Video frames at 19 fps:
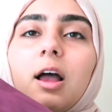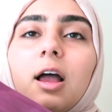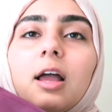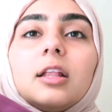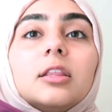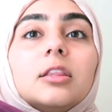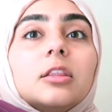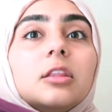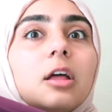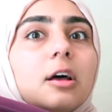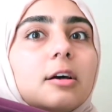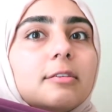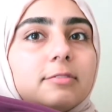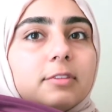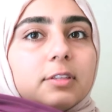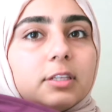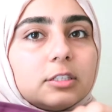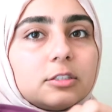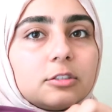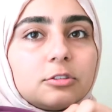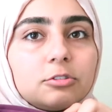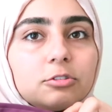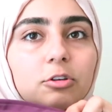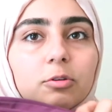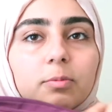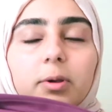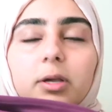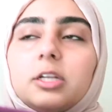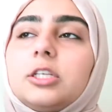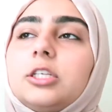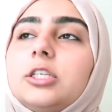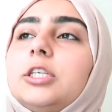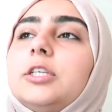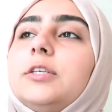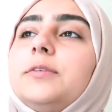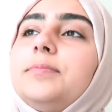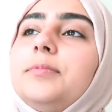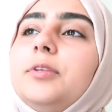I love these so
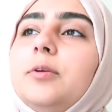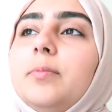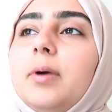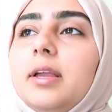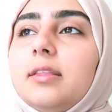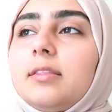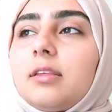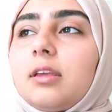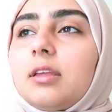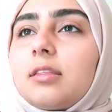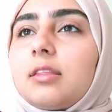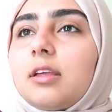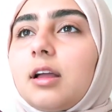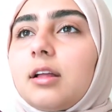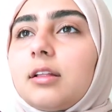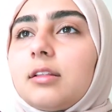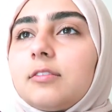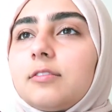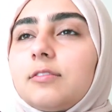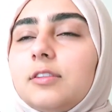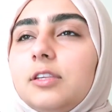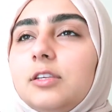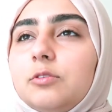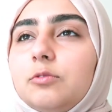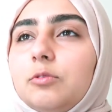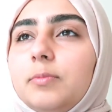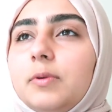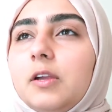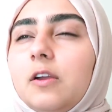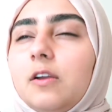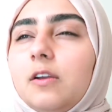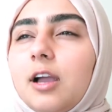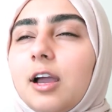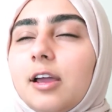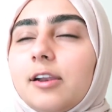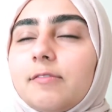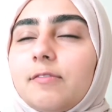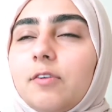much. You might think that these will be
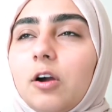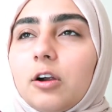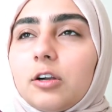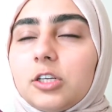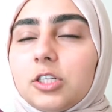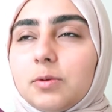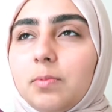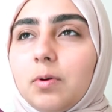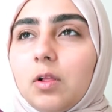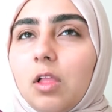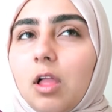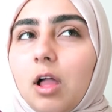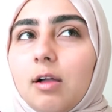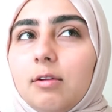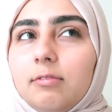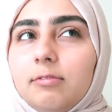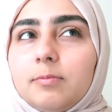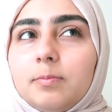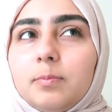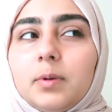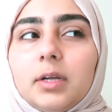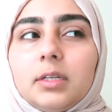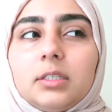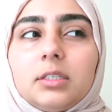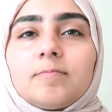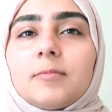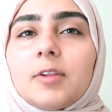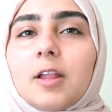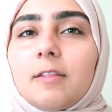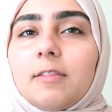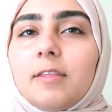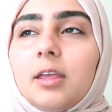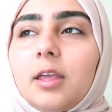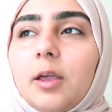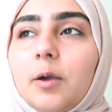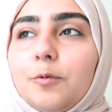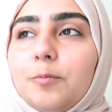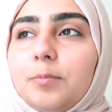kind of hard to pull off, but I
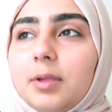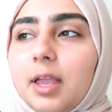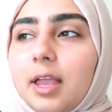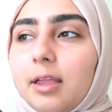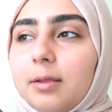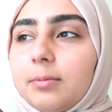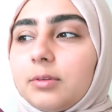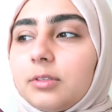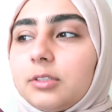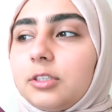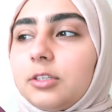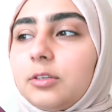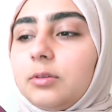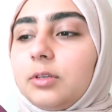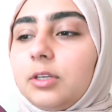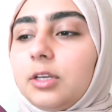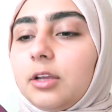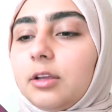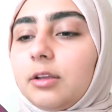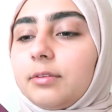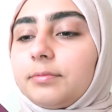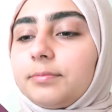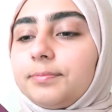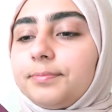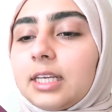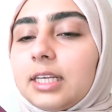think I would be able to, you know?